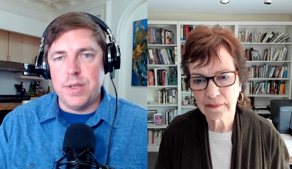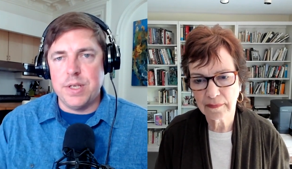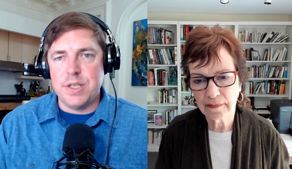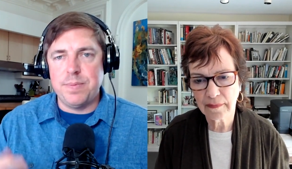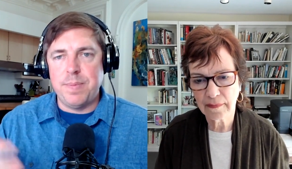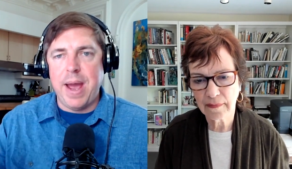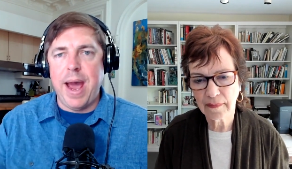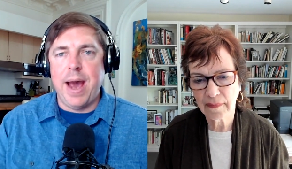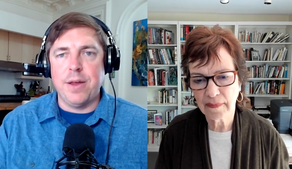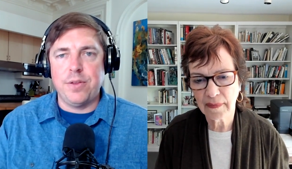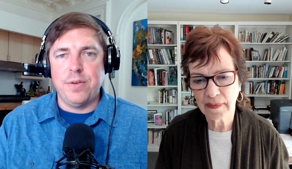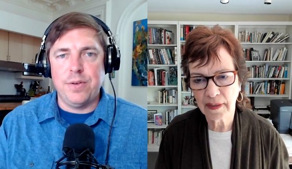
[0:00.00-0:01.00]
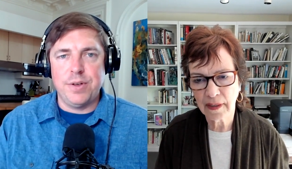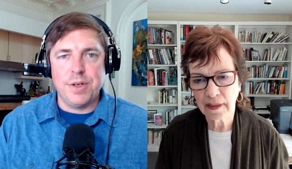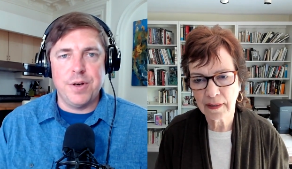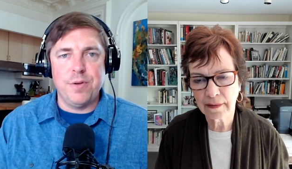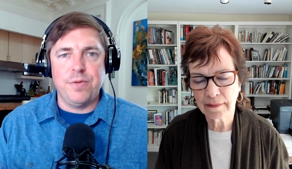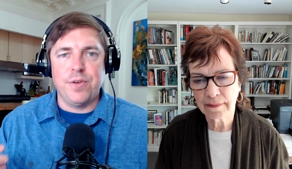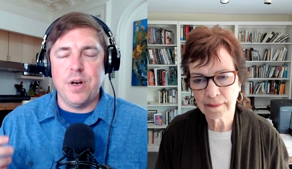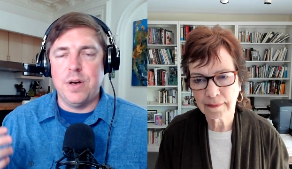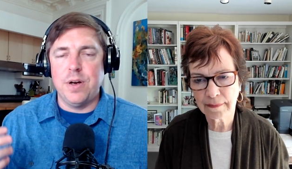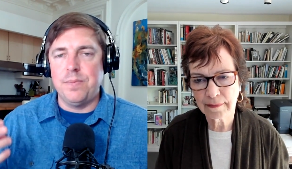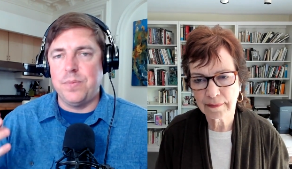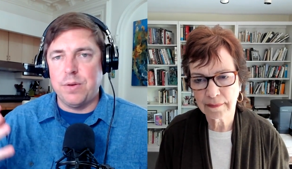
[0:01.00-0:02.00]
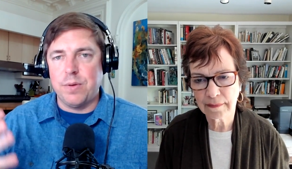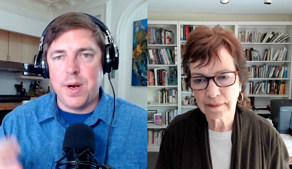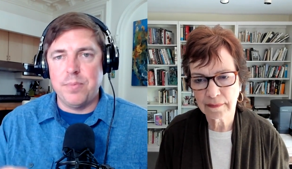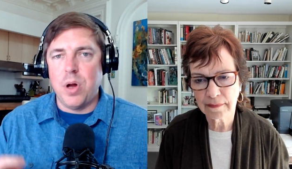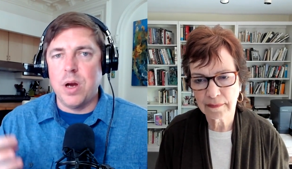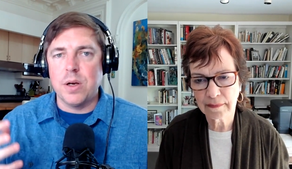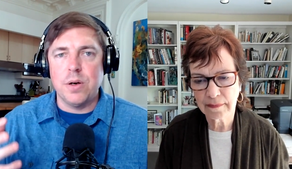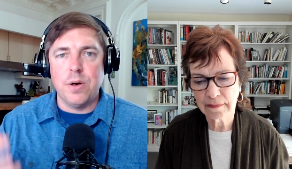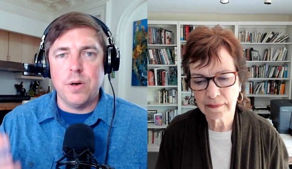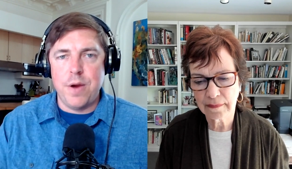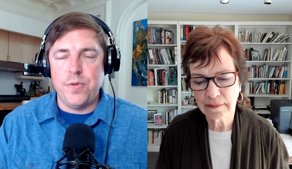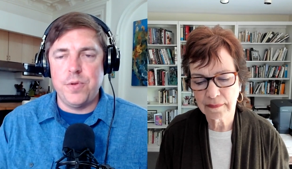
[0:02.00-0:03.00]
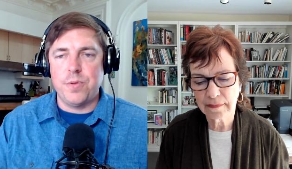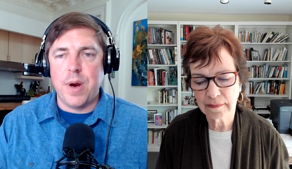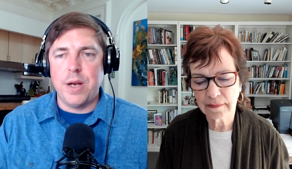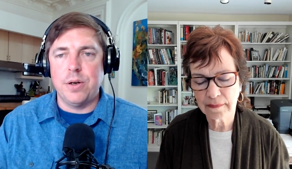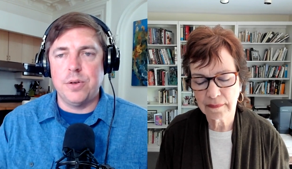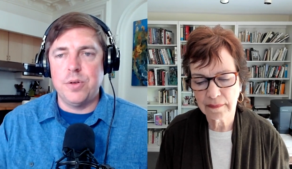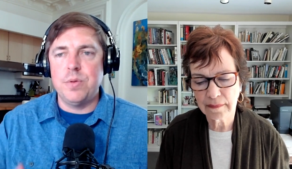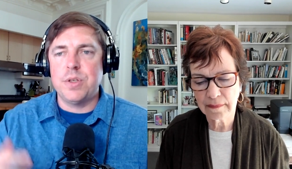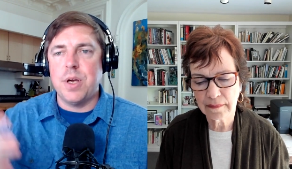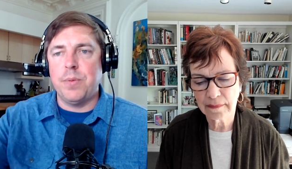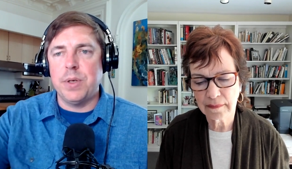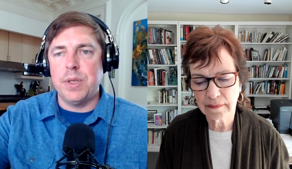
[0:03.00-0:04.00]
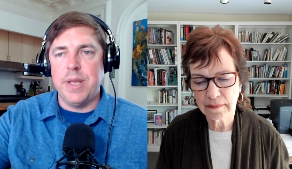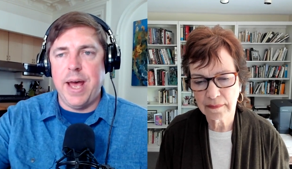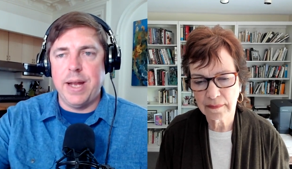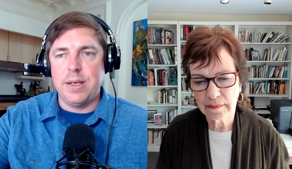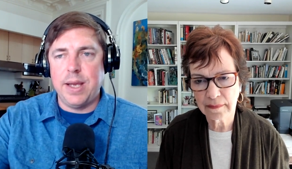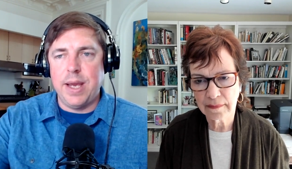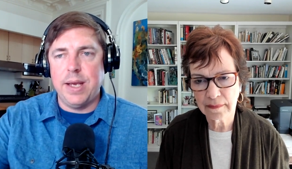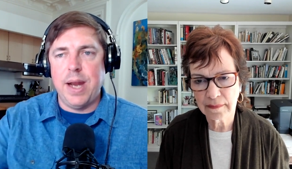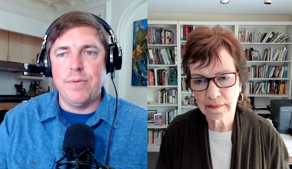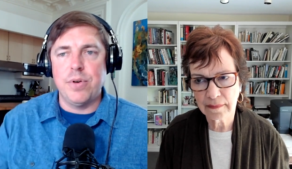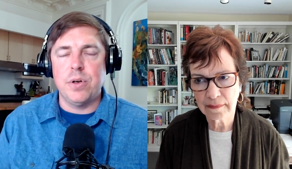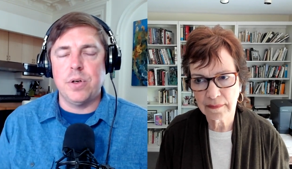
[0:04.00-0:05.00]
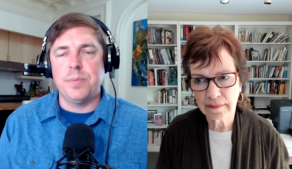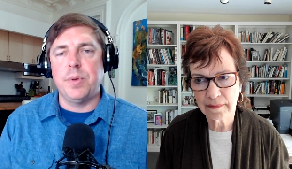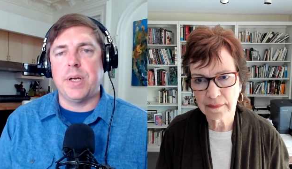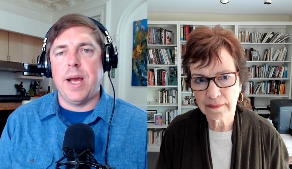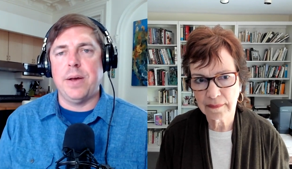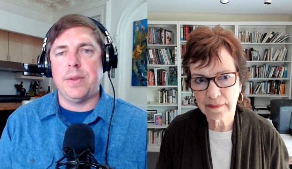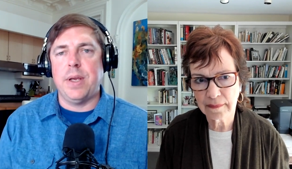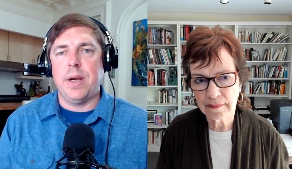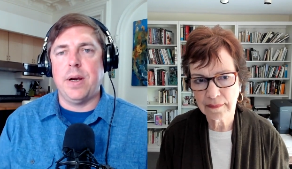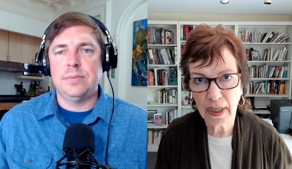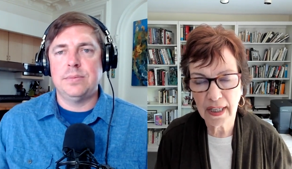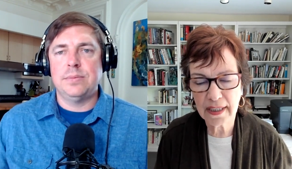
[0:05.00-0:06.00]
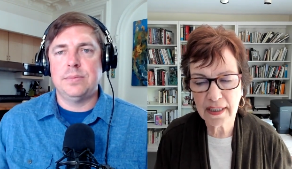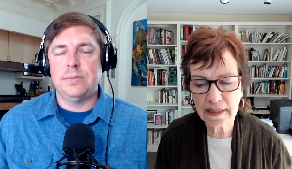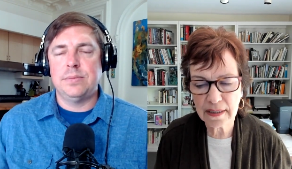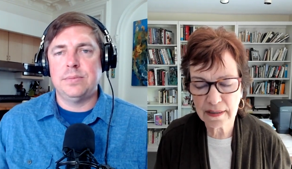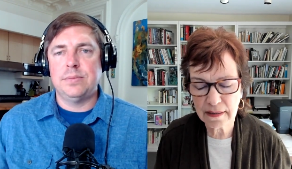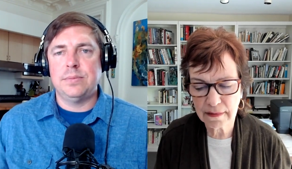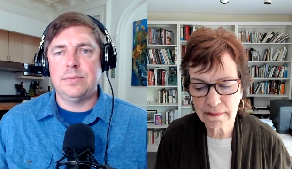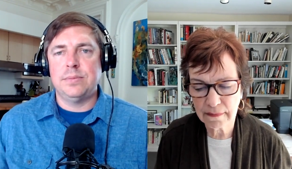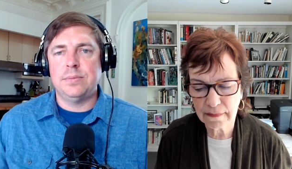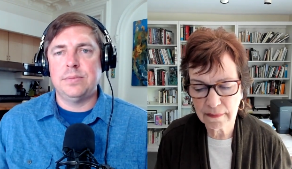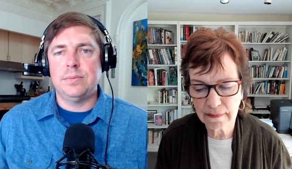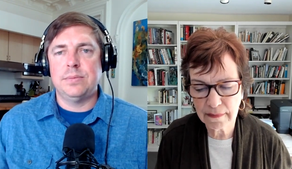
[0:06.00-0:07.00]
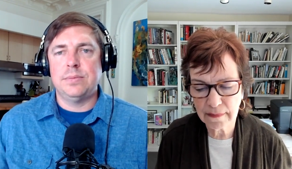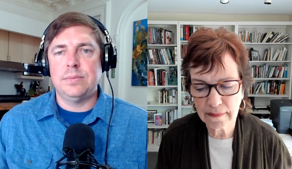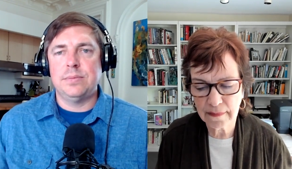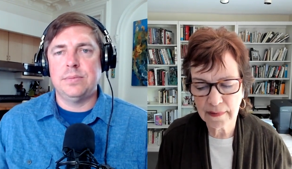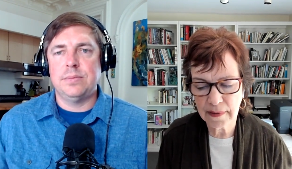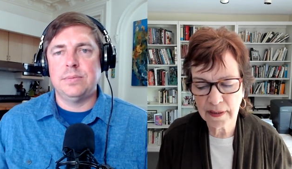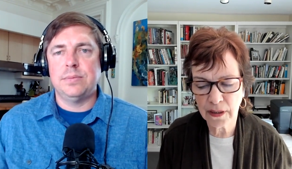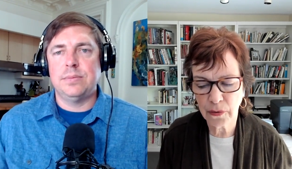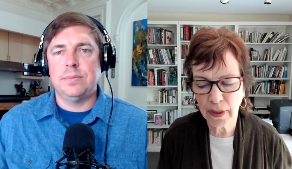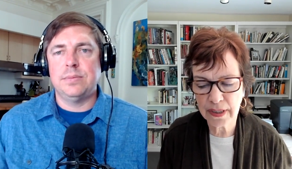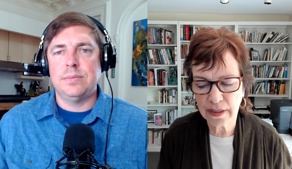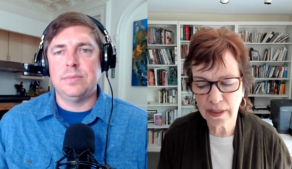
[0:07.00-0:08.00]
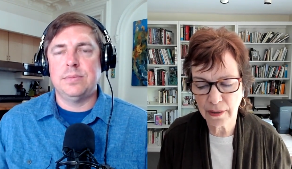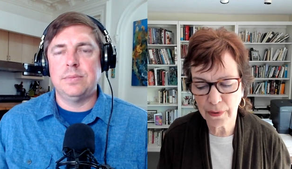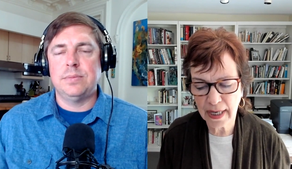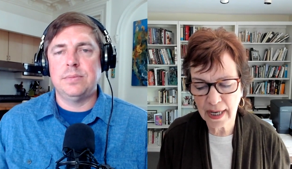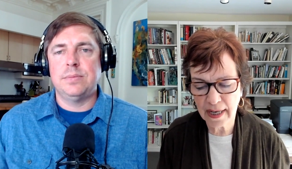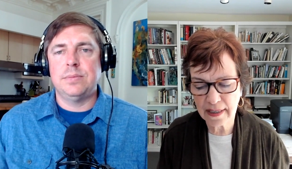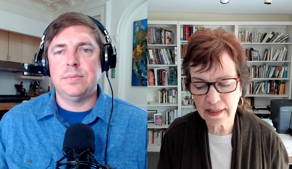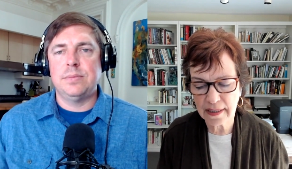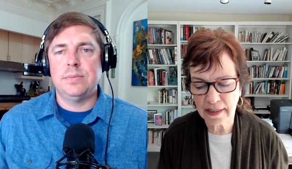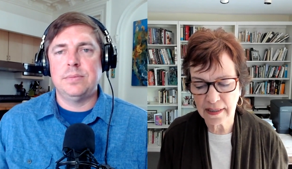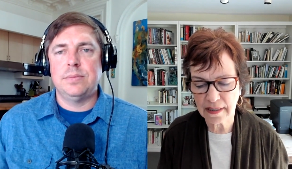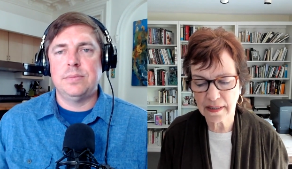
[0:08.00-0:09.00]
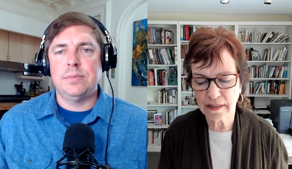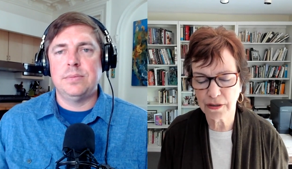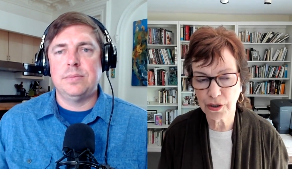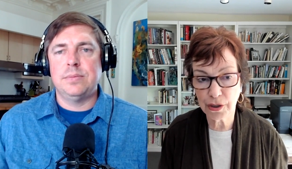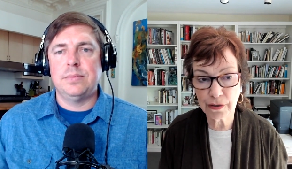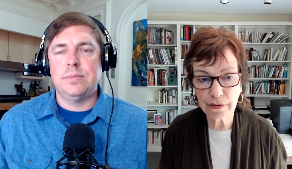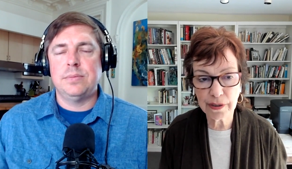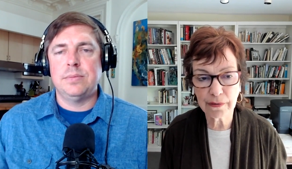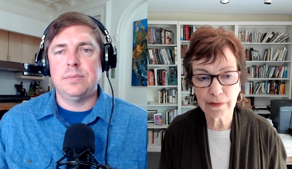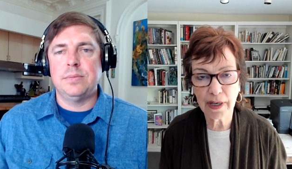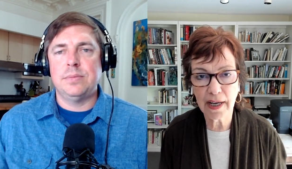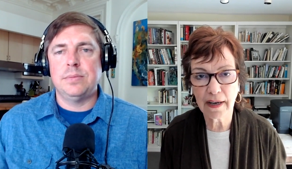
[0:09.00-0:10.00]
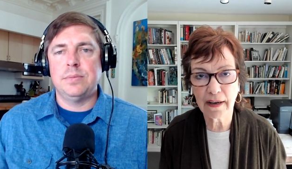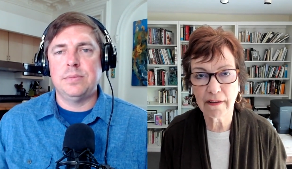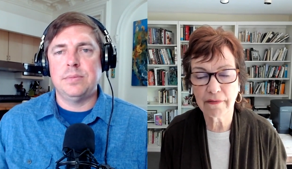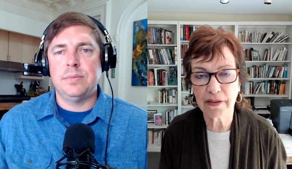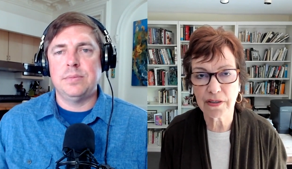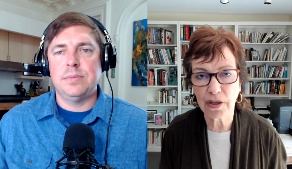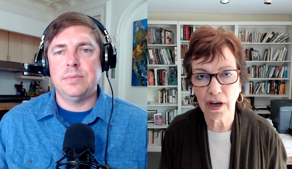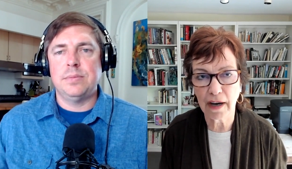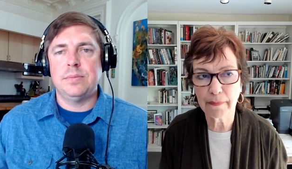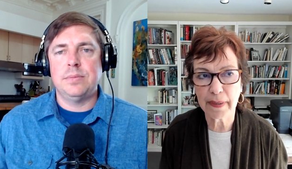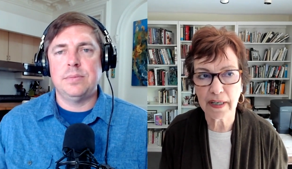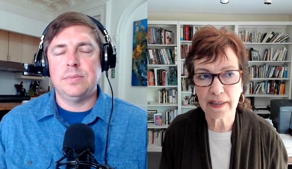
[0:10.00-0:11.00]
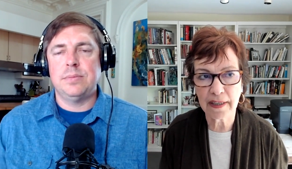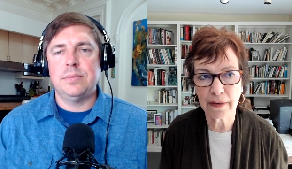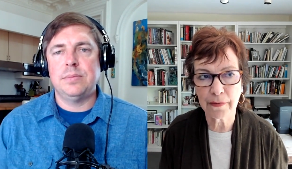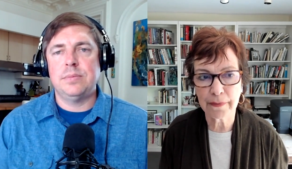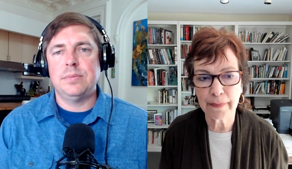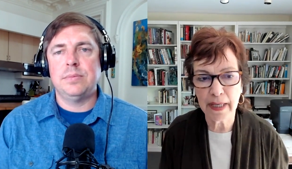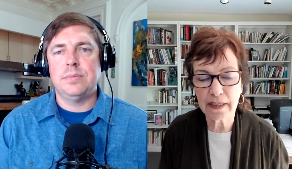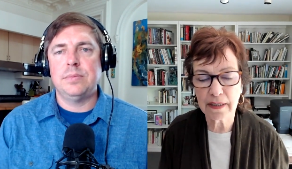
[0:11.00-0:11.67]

Speaker 1: this path to go from either a blogger or a food writer to someone that can have a cookbook out there?
Speaker 2: Well, I guess the question I would ask is, do you have a topic that would